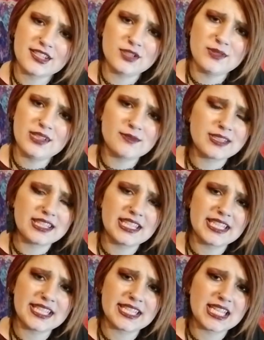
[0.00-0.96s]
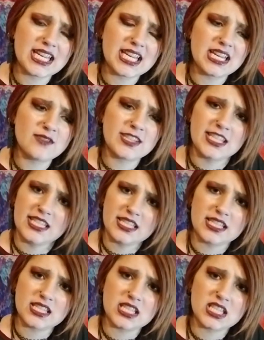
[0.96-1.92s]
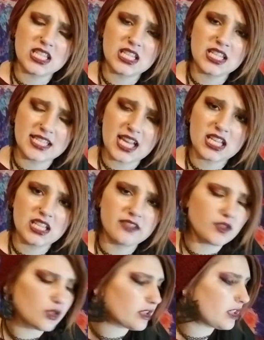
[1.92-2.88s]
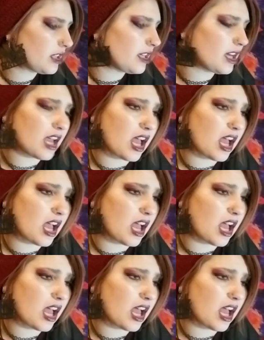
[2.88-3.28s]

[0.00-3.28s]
doing with this executive order,